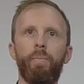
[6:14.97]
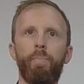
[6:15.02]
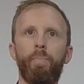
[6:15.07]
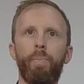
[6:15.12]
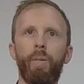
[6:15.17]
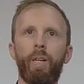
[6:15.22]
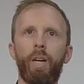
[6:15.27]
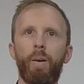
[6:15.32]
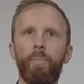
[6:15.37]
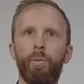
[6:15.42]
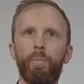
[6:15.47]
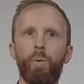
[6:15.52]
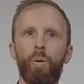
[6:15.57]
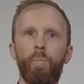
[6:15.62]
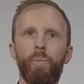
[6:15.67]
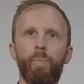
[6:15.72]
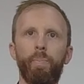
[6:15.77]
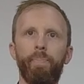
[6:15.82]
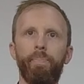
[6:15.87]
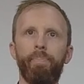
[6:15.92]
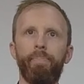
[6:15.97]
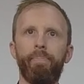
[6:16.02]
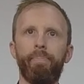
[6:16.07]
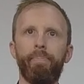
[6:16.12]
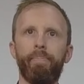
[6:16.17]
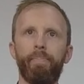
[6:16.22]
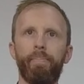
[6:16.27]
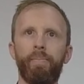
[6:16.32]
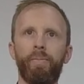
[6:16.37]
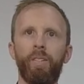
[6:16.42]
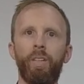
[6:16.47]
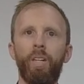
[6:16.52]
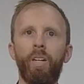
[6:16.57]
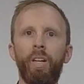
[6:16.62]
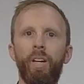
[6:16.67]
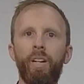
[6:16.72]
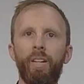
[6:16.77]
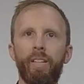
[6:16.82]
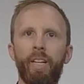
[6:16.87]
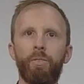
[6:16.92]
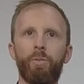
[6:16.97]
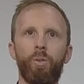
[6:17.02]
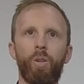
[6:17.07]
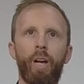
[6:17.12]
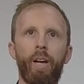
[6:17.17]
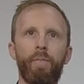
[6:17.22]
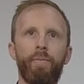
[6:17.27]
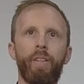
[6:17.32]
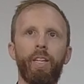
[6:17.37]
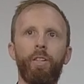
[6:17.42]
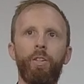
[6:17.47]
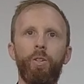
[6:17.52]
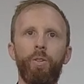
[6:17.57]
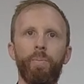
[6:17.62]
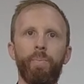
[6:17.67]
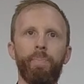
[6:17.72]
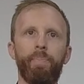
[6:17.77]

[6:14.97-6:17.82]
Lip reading: become a problem. That's all I have. Thank you.